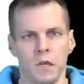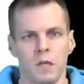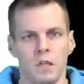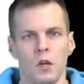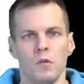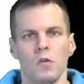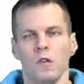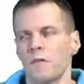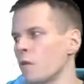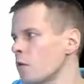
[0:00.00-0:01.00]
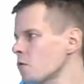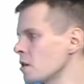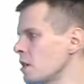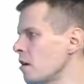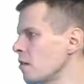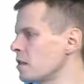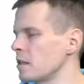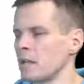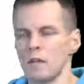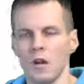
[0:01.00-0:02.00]
So the focus here is
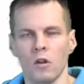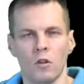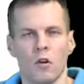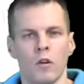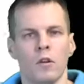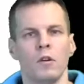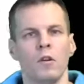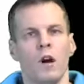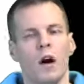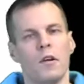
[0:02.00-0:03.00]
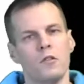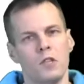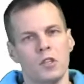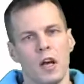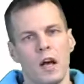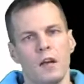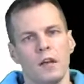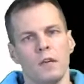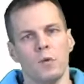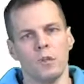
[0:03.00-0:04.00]
not on
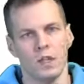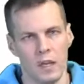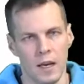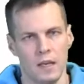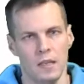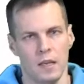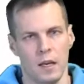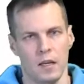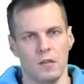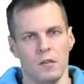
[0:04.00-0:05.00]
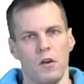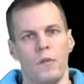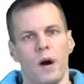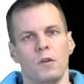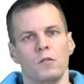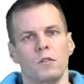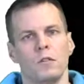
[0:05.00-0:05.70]
understanding what the text tells about